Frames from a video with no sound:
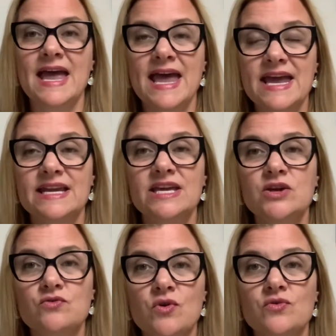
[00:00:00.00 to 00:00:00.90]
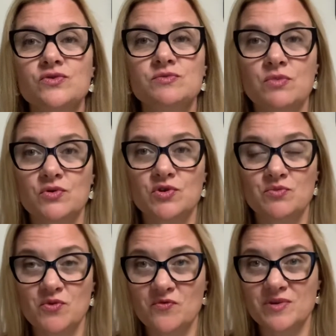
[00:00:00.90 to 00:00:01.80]
Any gross motor
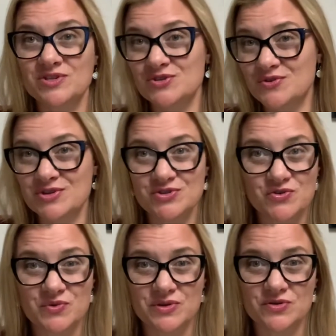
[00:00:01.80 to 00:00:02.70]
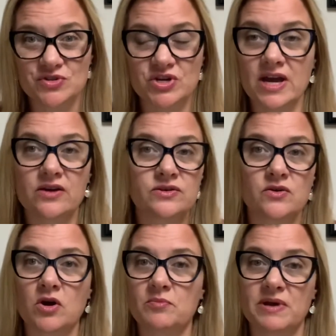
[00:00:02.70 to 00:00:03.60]
movements you can do with your child
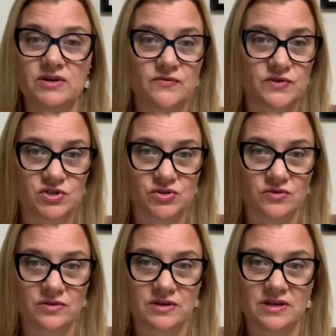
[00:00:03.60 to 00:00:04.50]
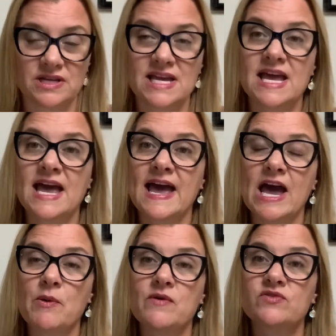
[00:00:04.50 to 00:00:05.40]
are beneficial.
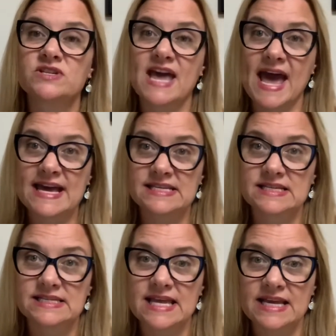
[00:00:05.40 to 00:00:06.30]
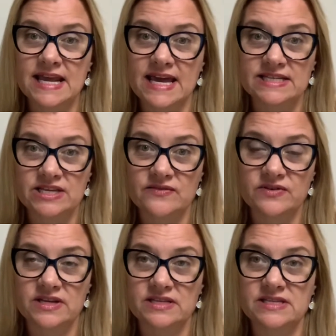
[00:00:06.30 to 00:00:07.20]
However, tasks and
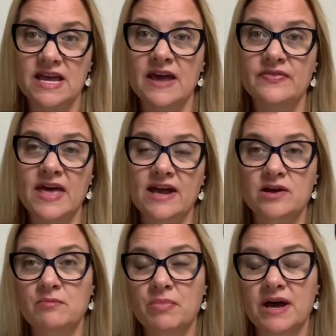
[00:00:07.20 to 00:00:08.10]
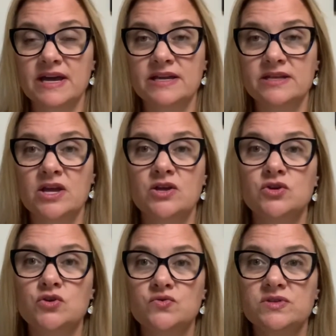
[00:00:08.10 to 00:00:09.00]
activities that combine
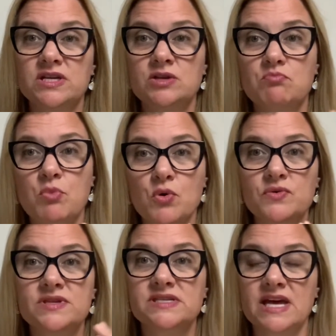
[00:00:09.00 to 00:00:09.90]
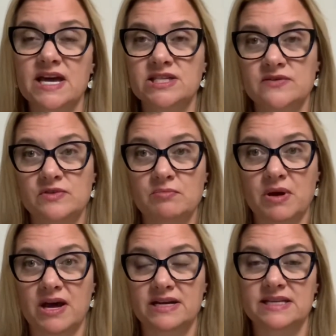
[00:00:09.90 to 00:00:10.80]
using both sides of the
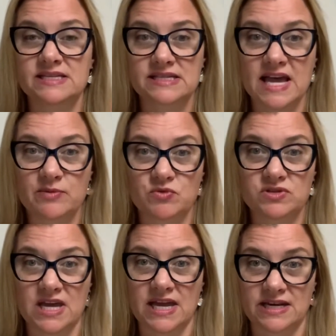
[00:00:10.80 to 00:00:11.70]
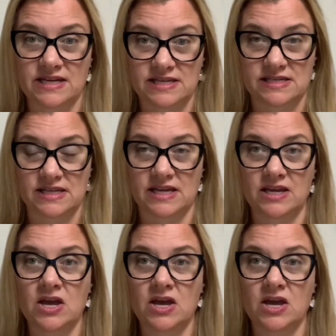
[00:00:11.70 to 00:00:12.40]
body simultaneously